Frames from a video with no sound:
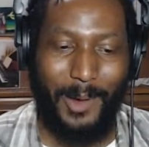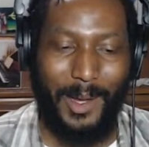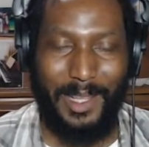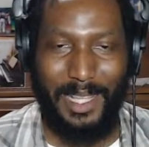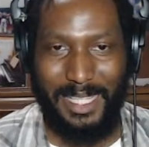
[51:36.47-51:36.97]

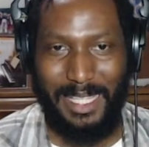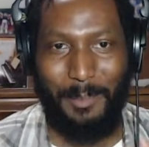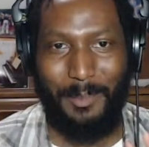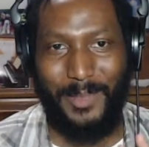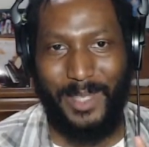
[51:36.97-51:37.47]
Where there's
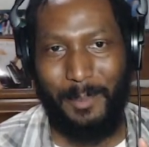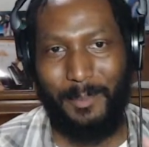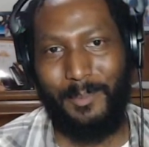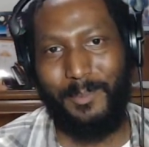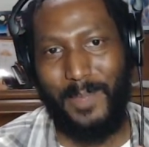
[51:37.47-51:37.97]
some
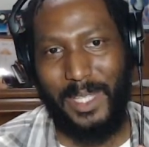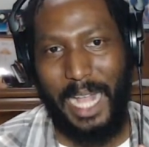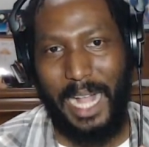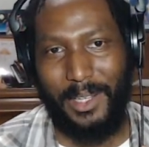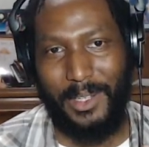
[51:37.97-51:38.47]

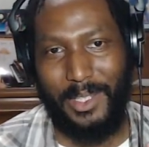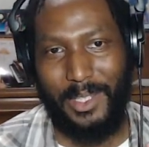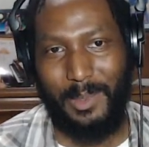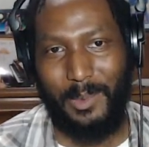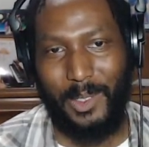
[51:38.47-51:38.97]

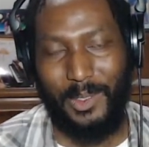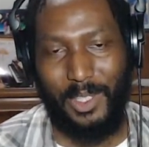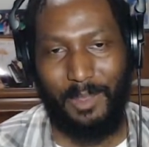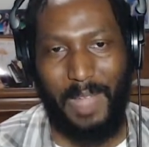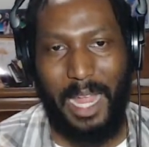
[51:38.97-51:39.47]
scholars will
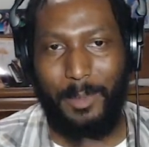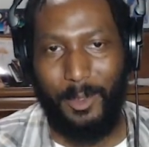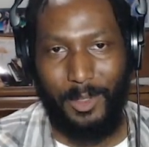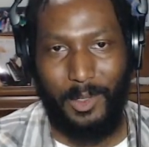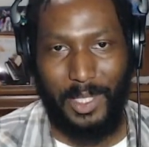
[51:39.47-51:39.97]
just hyper
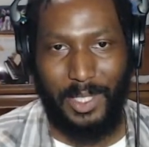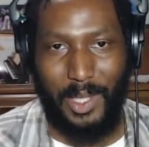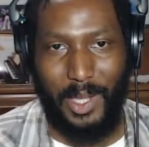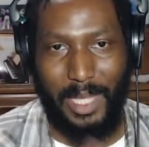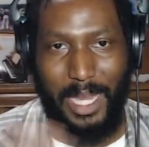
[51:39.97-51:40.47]
focus
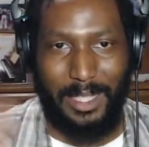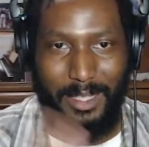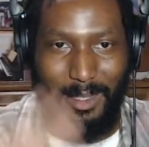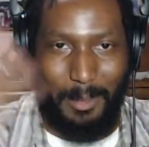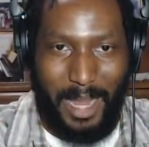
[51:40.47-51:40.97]
on, like,
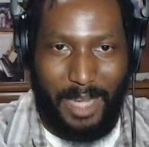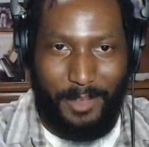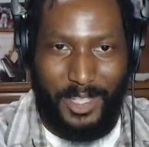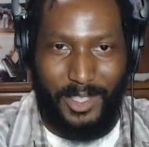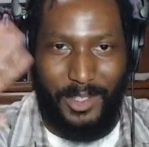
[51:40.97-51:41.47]
the
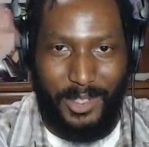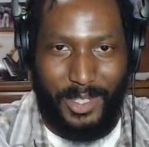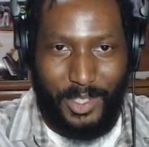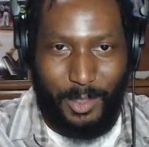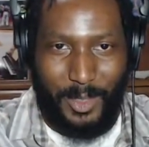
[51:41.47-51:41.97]
metaphysical and
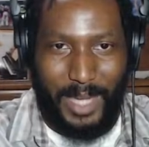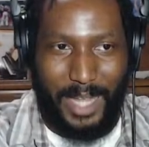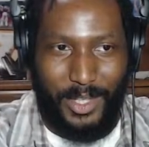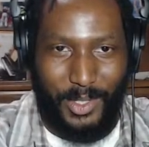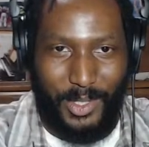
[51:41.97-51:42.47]
the
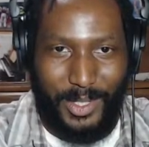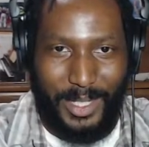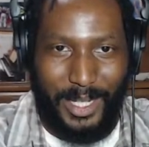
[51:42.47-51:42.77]
supernatural and